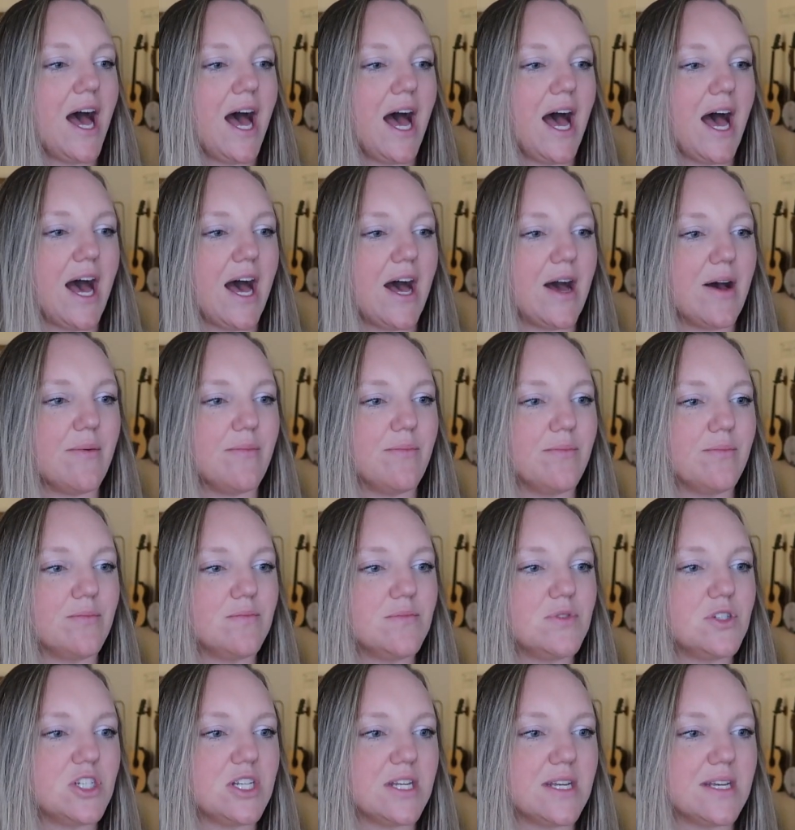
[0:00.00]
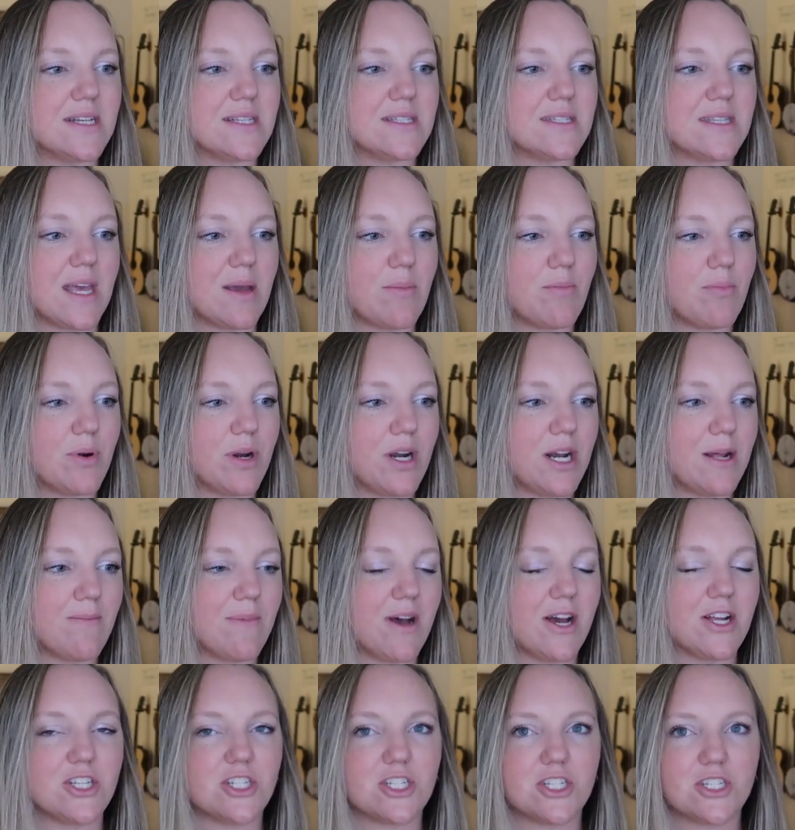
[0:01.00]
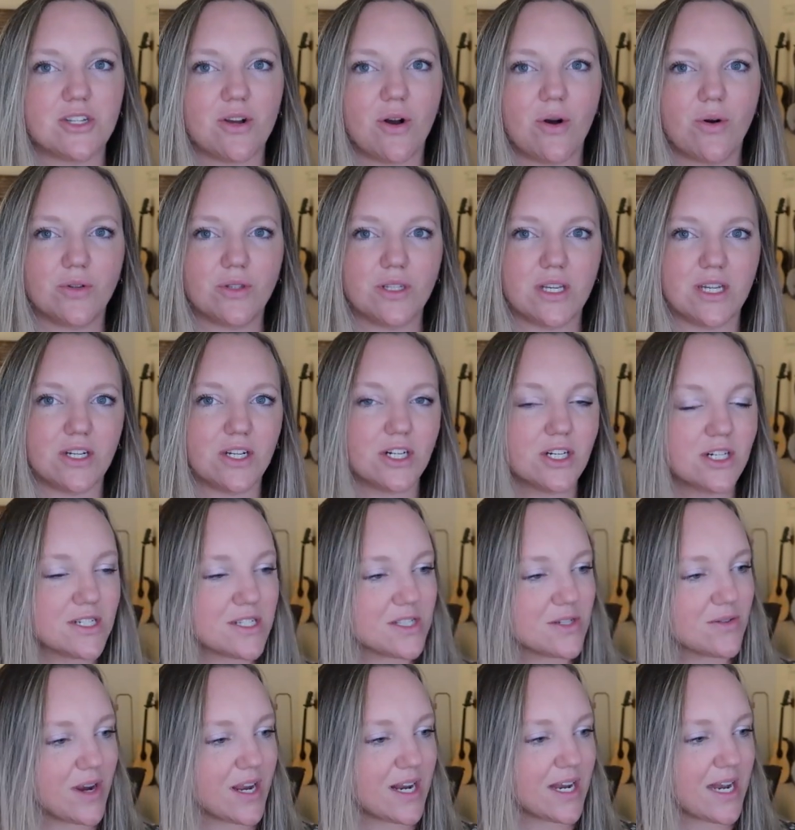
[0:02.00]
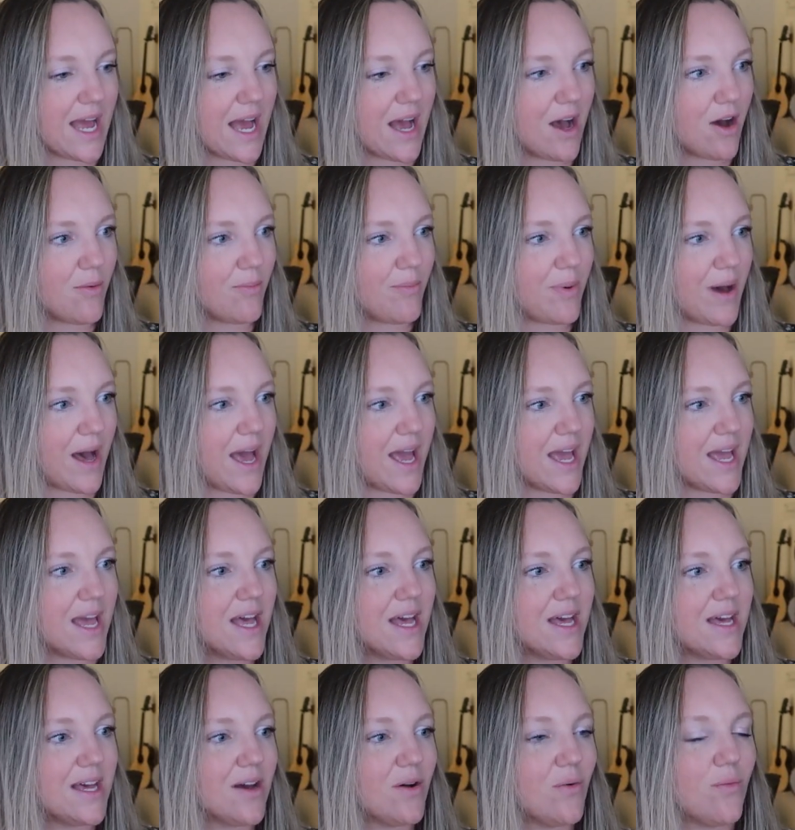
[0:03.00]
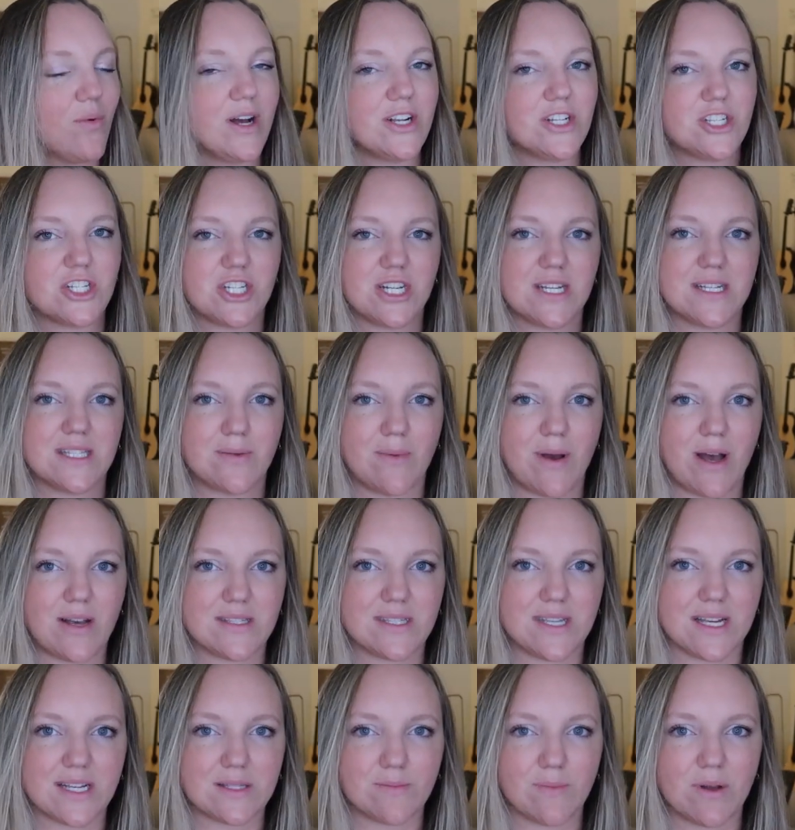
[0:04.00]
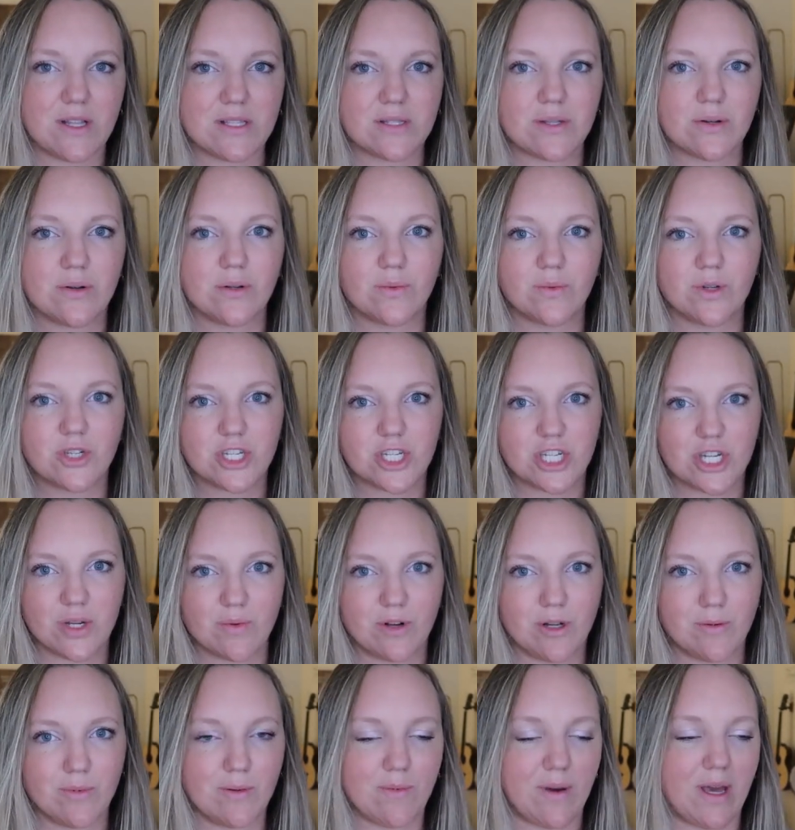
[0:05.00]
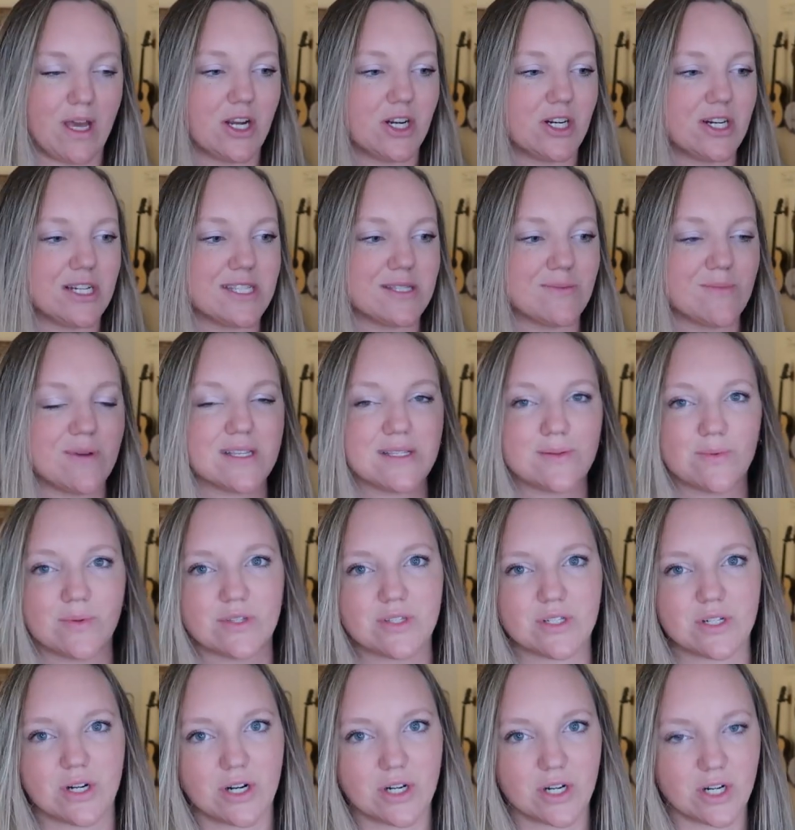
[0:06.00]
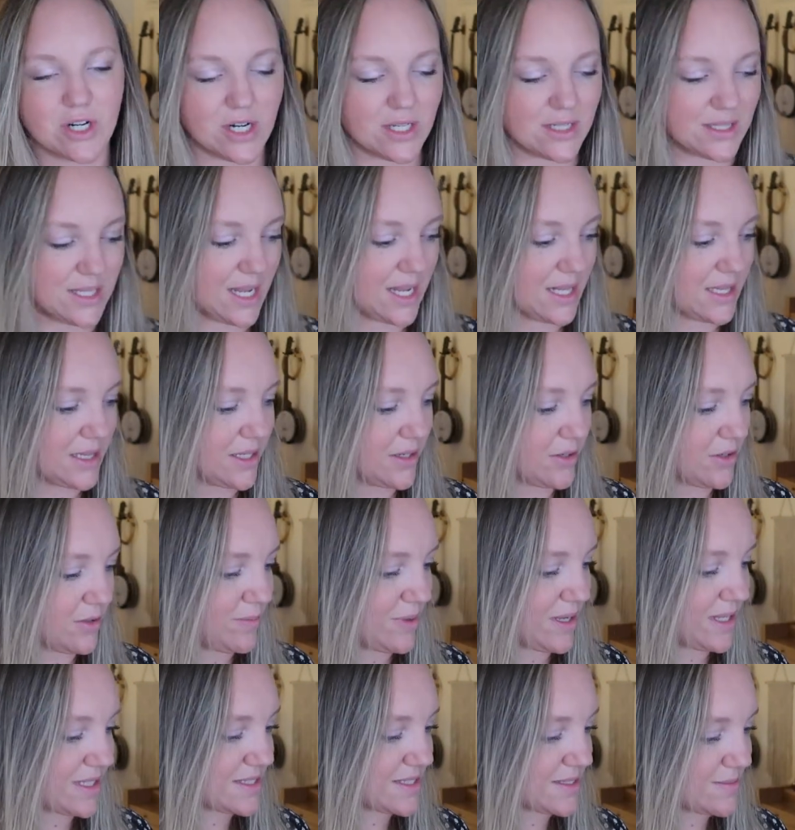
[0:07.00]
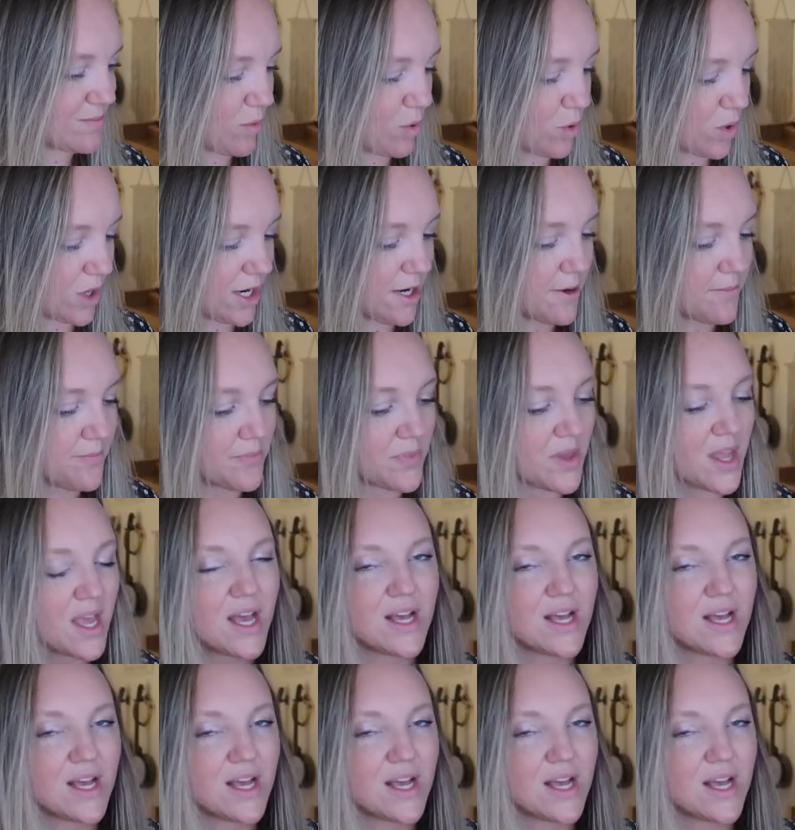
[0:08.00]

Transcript: Um, she is like pretty much only nursed right now, but once she's about six months old, which she will be by Christmas, we'll start her on like little bits more.